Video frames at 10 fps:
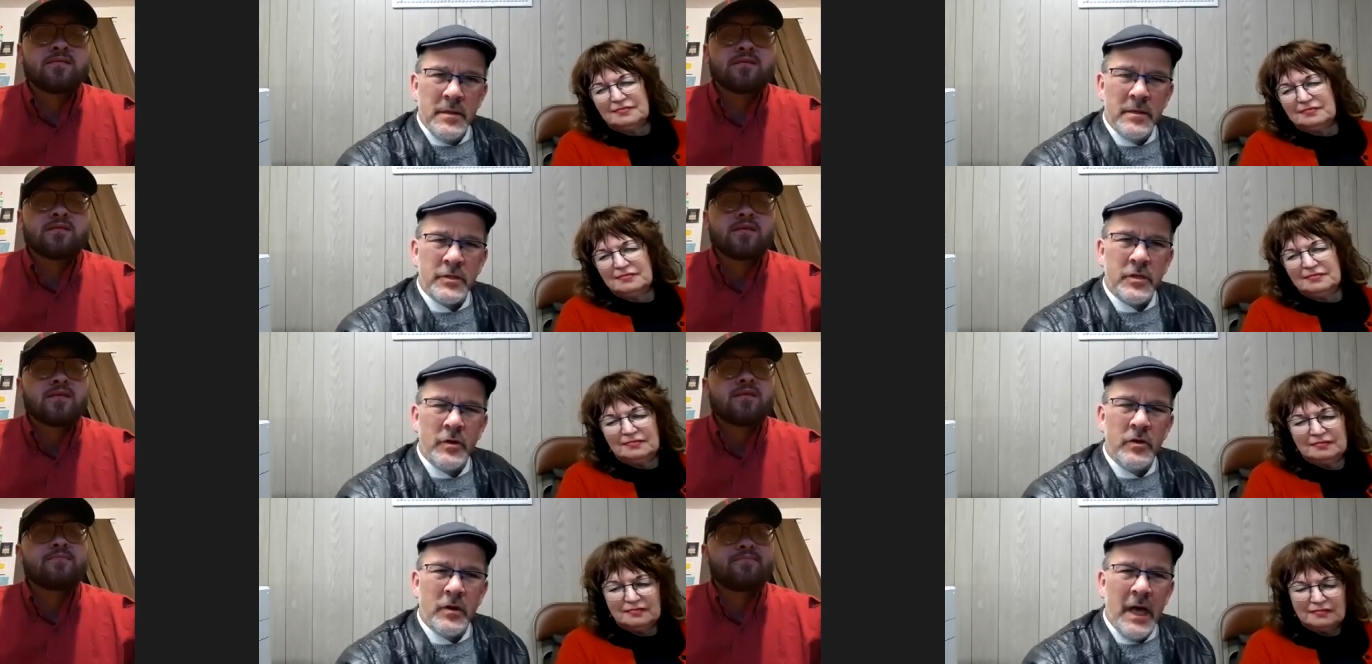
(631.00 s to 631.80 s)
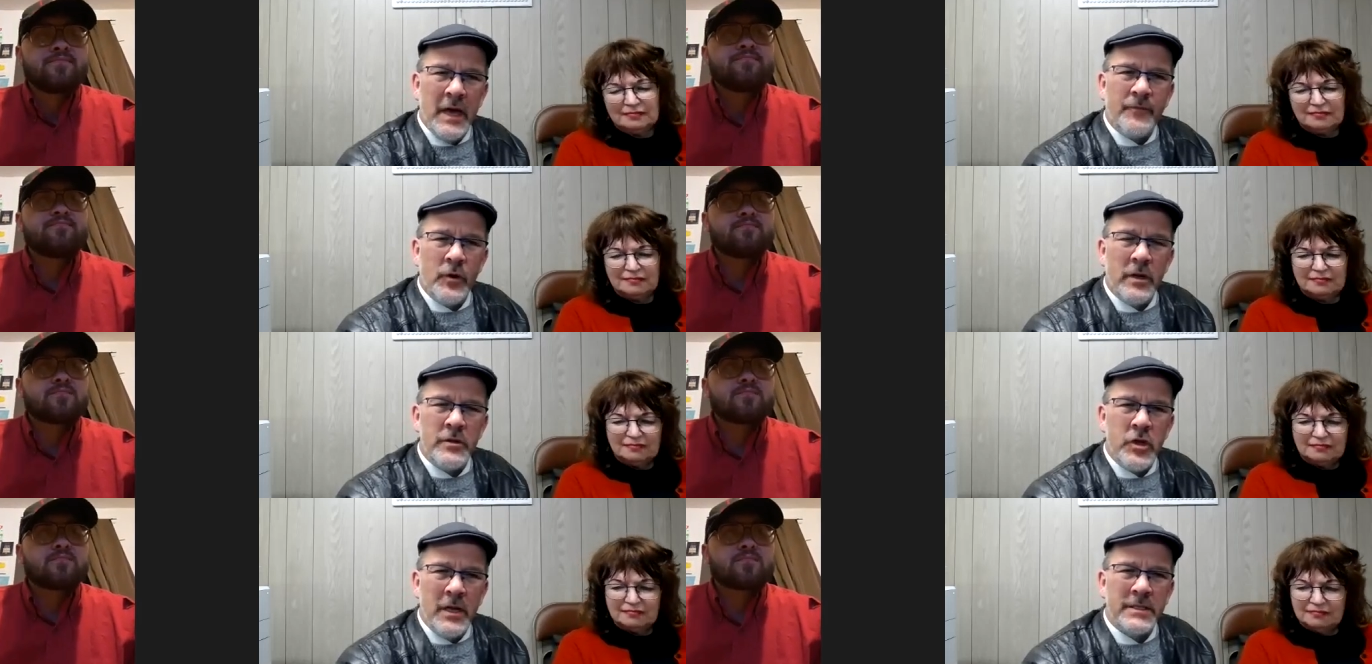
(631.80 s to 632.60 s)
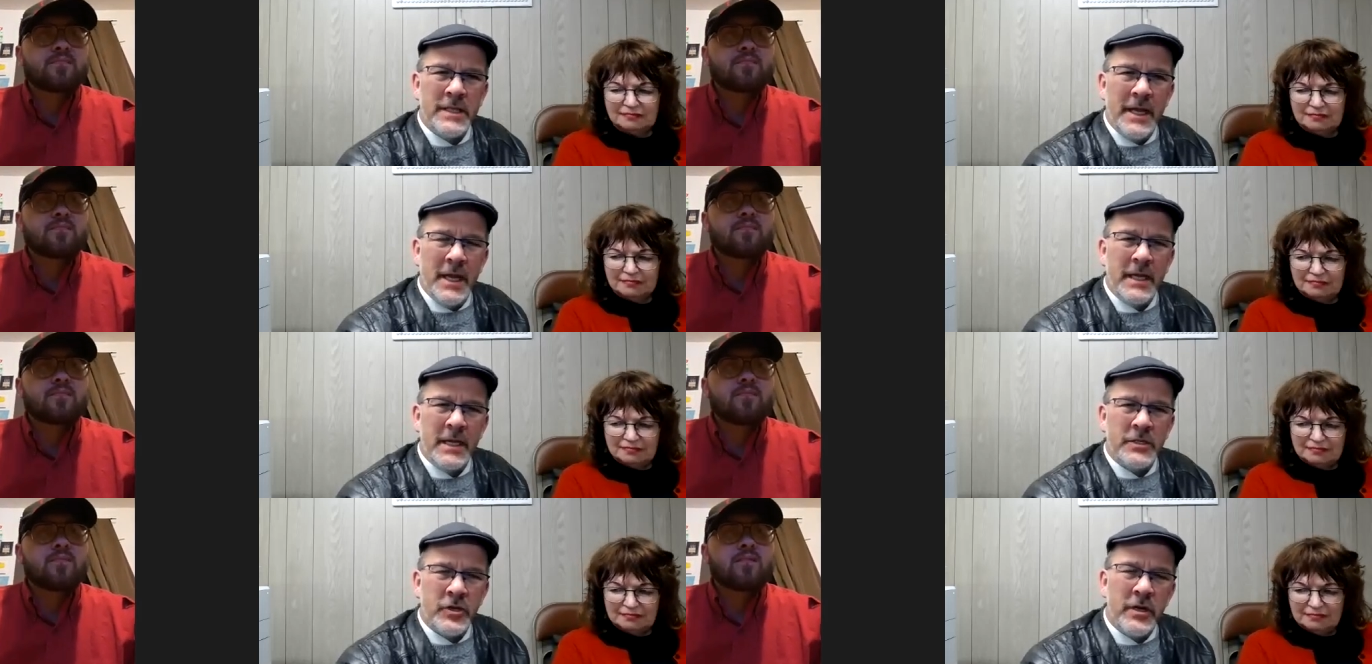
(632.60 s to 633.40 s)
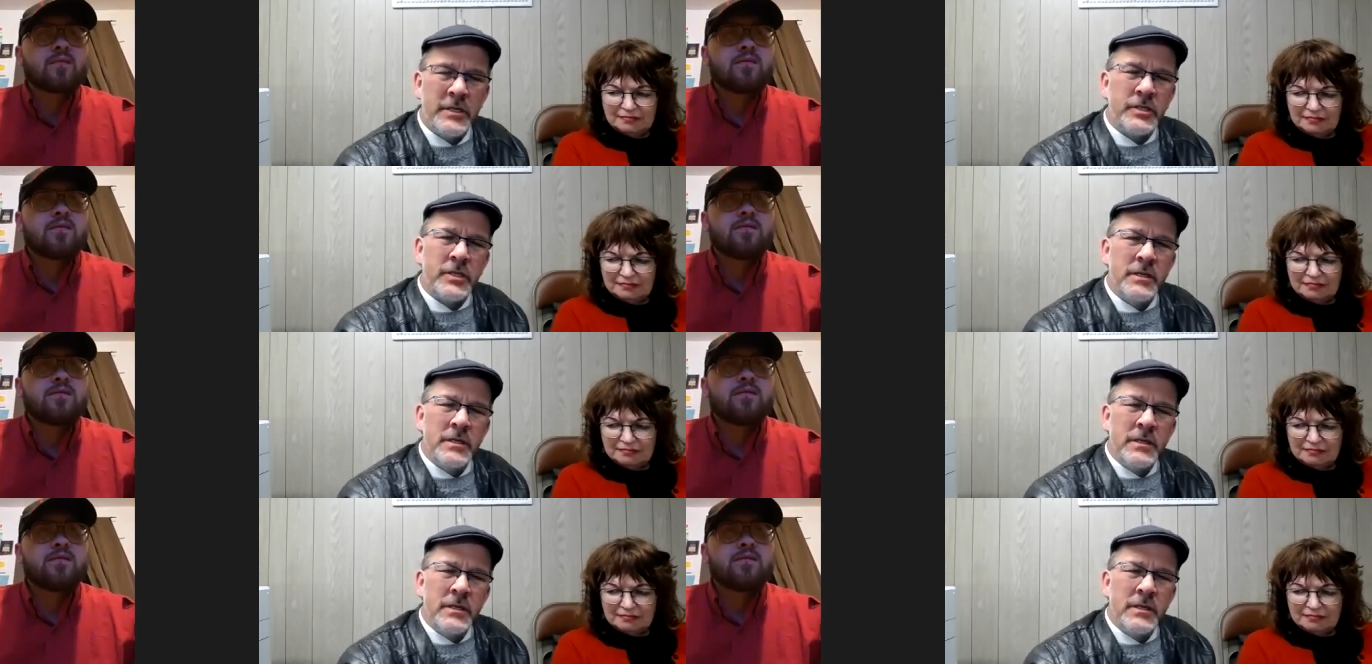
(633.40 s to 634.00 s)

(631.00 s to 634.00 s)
Speaker 1: And so your life really changed that night at church,